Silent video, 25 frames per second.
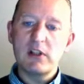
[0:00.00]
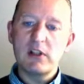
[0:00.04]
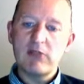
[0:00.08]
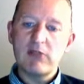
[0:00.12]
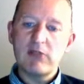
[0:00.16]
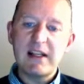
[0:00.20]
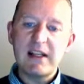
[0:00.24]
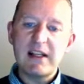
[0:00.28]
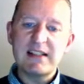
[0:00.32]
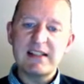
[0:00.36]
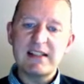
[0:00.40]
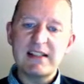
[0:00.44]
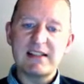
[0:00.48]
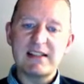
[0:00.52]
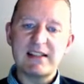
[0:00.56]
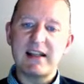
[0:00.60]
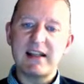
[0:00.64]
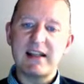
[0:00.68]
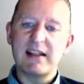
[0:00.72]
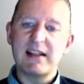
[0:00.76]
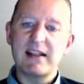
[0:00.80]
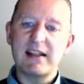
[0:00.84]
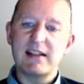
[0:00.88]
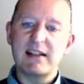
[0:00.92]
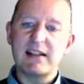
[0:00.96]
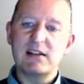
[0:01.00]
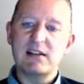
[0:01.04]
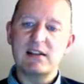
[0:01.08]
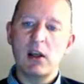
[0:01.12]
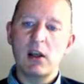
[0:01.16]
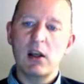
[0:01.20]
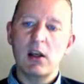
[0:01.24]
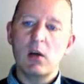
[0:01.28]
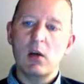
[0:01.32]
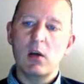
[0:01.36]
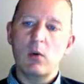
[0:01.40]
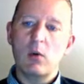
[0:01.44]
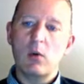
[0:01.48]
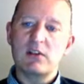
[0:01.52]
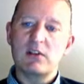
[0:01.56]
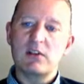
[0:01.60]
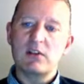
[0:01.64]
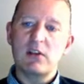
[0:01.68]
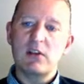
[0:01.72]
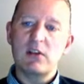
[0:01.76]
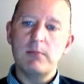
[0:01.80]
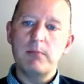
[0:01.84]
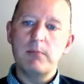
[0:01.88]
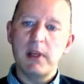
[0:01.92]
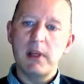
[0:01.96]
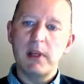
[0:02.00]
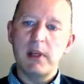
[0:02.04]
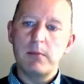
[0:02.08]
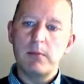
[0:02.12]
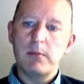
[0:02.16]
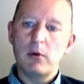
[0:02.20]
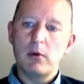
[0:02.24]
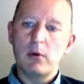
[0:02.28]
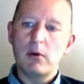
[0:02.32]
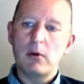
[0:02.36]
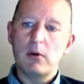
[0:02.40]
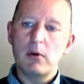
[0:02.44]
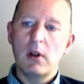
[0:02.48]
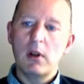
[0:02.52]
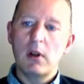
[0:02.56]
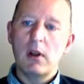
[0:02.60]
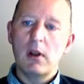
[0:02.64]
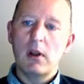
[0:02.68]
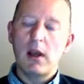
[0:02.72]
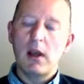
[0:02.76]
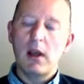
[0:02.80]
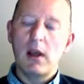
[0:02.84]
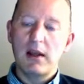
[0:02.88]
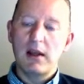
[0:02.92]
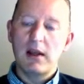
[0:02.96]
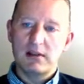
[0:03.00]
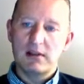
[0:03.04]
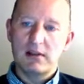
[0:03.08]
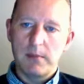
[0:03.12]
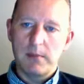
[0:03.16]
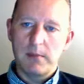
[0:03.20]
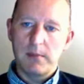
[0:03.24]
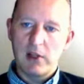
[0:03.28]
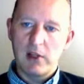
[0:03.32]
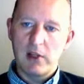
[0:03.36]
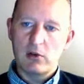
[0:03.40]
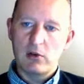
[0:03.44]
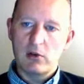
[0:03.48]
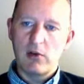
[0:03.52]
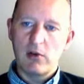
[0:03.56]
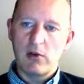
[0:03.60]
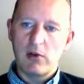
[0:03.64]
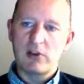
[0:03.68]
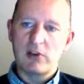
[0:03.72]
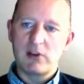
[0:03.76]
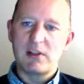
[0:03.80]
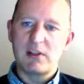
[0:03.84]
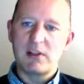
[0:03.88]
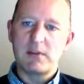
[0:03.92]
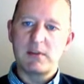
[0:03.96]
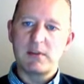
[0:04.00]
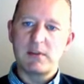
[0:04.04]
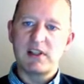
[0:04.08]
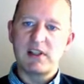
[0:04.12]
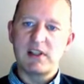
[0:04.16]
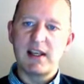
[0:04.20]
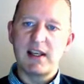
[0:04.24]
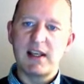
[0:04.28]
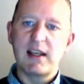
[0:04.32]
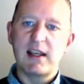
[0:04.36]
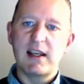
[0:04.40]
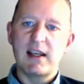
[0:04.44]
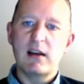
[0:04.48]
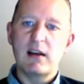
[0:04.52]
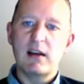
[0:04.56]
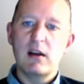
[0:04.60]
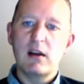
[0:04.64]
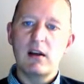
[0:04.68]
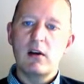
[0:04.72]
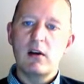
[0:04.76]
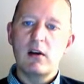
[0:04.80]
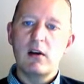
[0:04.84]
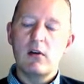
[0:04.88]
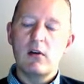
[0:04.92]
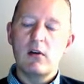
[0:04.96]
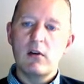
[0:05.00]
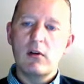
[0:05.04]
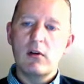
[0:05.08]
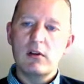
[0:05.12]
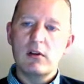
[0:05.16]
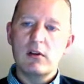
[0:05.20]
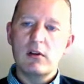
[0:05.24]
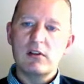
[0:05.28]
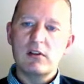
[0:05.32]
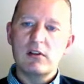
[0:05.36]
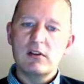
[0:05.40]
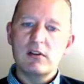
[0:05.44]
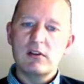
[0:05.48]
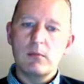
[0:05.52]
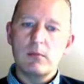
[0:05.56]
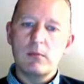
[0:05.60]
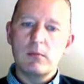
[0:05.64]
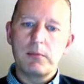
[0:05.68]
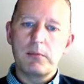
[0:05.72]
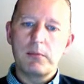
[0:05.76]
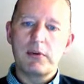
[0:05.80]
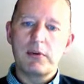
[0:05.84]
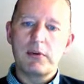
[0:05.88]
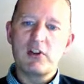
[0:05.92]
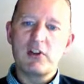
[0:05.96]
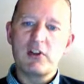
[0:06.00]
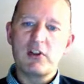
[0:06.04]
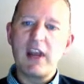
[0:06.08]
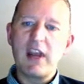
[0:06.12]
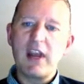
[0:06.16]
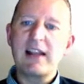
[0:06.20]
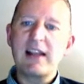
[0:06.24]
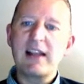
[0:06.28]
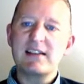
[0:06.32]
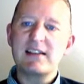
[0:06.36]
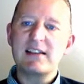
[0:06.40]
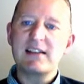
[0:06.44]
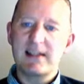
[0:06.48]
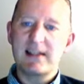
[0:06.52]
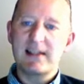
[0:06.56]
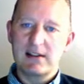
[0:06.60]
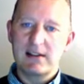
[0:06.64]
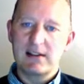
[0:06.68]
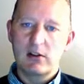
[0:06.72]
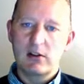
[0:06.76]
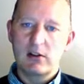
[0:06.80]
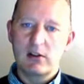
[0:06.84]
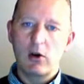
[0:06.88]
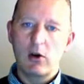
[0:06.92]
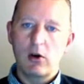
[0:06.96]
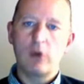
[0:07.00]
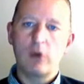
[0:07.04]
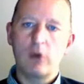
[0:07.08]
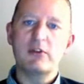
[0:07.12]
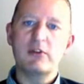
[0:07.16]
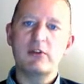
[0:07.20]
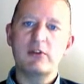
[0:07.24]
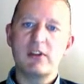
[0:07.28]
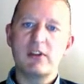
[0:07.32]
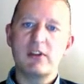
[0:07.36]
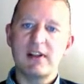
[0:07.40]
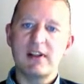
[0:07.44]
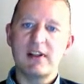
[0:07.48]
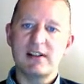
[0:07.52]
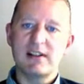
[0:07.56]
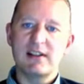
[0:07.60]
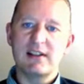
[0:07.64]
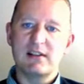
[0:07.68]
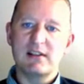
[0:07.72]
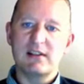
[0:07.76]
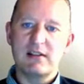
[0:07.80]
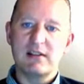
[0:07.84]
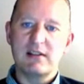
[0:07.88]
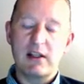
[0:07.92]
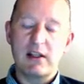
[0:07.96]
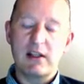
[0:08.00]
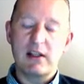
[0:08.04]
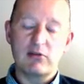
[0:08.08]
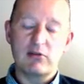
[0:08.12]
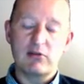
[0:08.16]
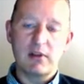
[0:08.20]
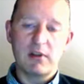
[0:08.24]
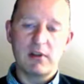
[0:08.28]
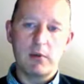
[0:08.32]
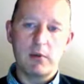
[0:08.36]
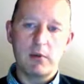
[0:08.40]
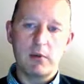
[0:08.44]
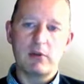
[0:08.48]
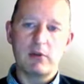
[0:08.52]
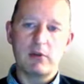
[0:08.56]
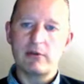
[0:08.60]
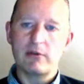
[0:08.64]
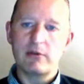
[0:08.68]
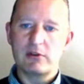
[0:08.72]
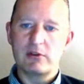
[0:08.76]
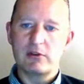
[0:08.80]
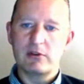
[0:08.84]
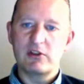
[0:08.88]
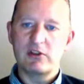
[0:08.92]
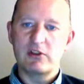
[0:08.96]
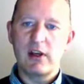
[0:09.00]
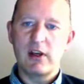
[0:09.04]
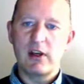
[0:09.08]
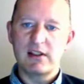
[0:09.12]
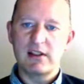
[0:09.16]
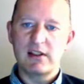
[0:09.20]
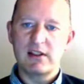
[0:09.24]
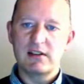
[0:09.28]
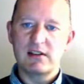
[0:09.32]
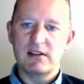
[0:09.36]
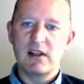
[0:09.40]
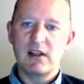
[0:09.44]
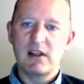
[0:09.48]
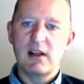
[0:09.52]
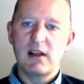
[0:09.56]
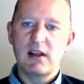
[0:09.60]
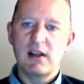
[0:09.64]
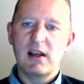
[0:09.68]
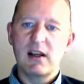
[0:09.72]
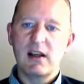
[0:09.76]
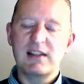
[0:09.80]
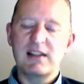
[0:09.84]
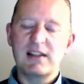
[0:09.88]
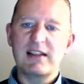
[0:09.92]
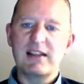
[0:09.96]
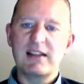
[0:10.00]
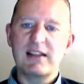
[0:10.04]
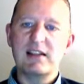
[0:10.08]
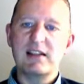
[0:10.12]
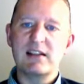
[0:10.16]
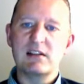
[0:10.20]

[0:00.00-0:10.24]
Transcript: But what he's really saying is, while some people, there's a picture of Yosemite here, projected onto these naturally beautiful sites